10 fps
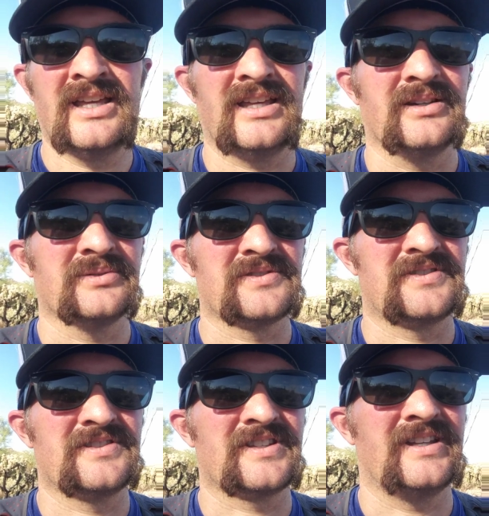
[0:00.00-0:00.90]
It was
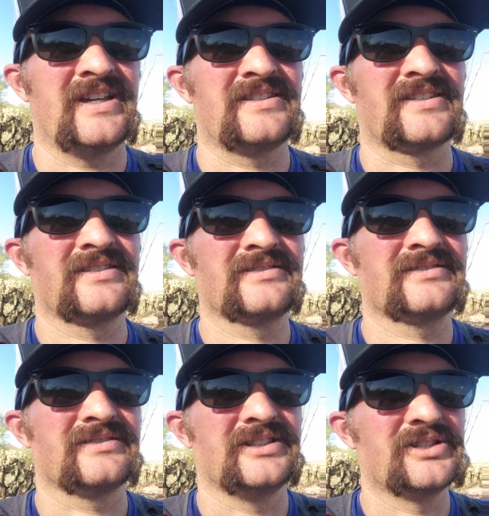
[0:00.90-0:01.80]
just a nice
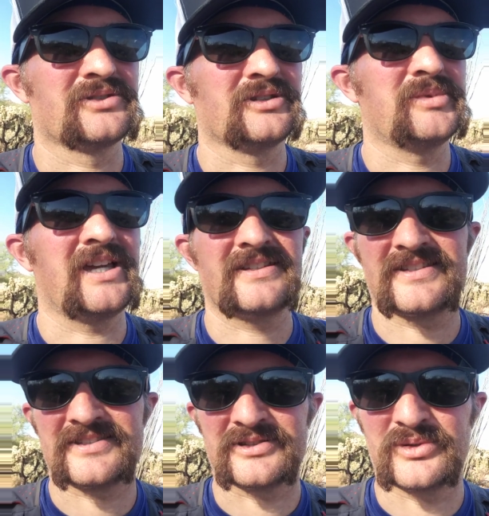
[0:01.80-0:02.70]
leisurely pace.
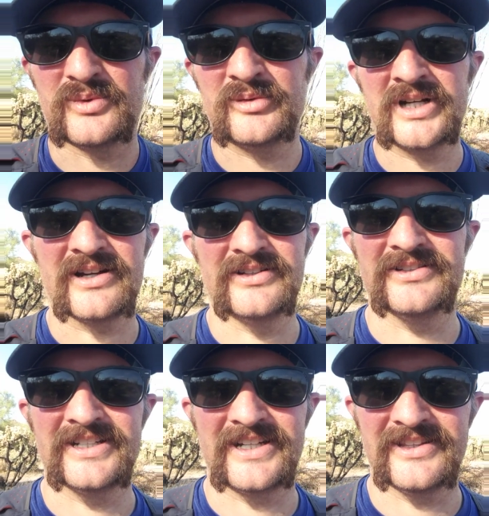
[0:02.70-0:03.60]
It's a little warmer out here
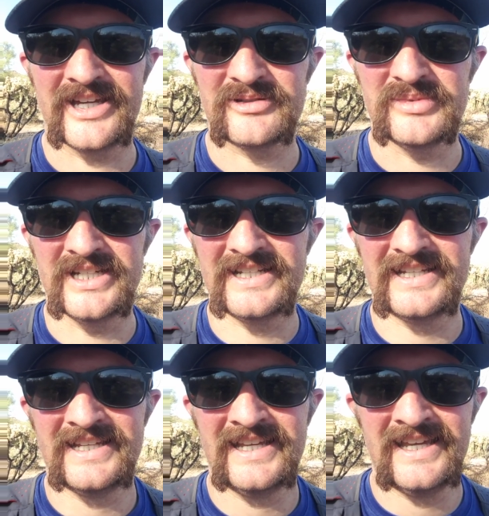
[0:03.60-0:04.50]
than I'd like, but
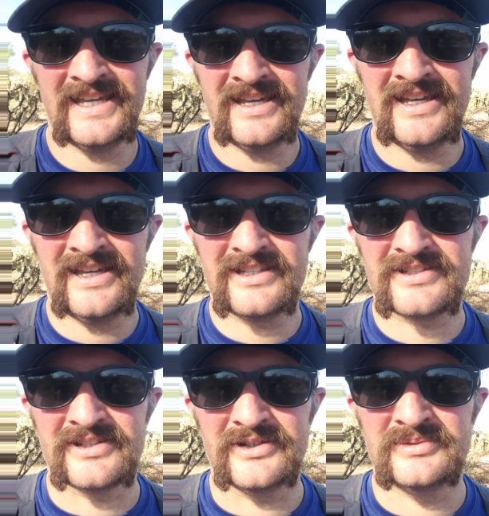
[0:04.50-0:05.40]

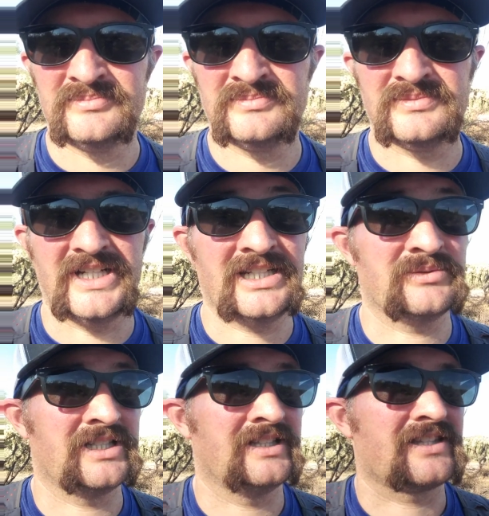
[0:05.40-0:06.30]
so
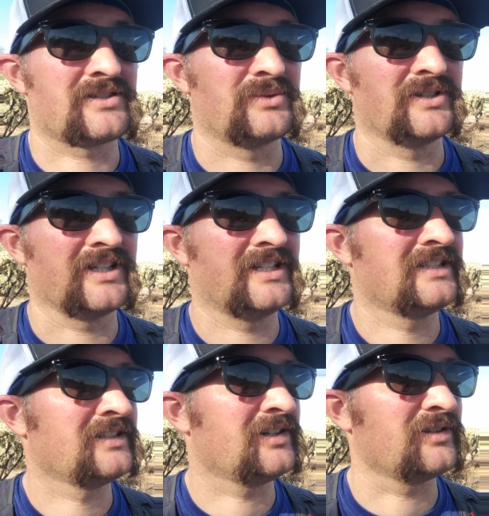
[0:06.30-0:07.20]
anyway, that's really,
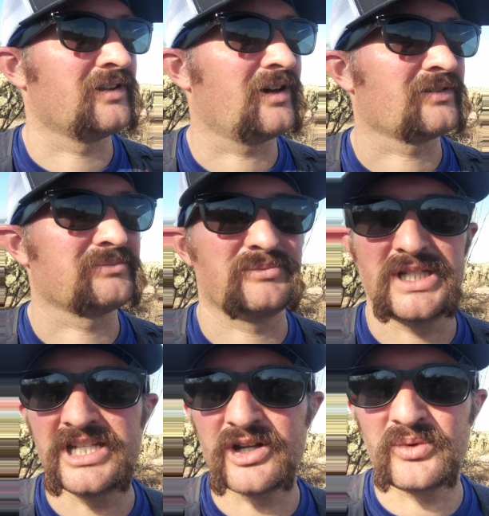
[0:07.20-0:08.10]
I'll be
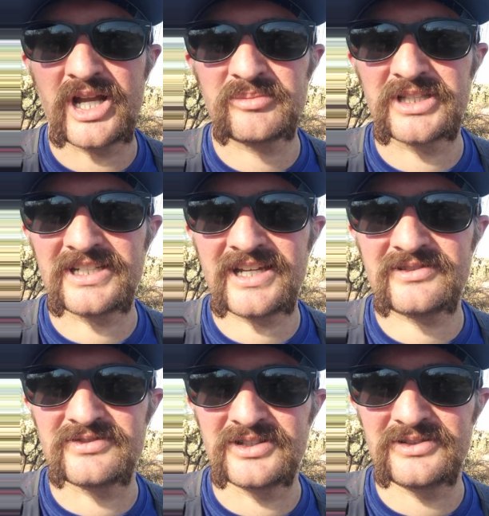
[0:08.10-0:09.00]
done rambling now
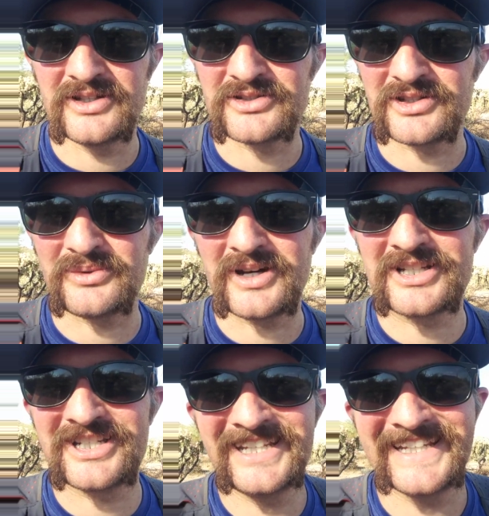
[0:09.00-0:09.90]
for you, those of you that
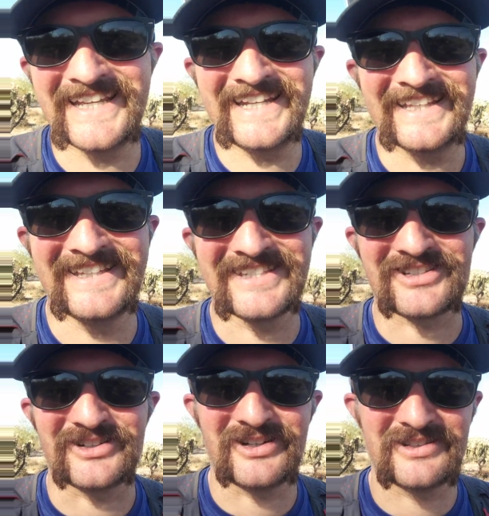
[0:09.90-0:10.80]
watched any of this
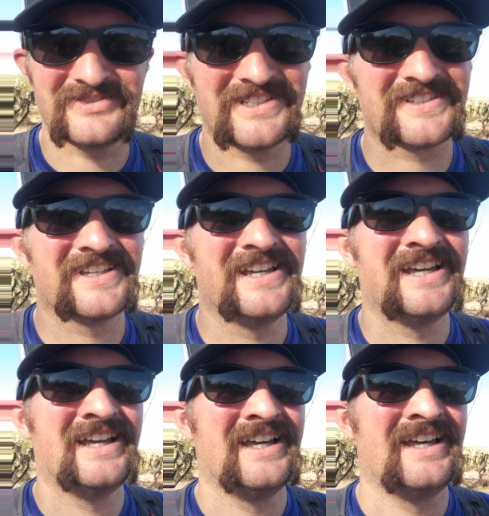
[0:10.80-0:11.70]
or all of this.
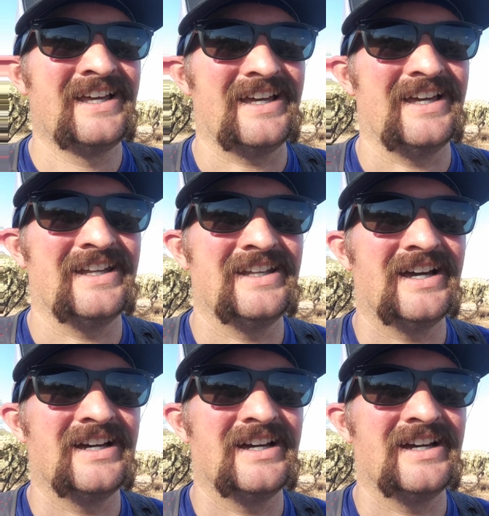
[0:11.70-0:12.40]
And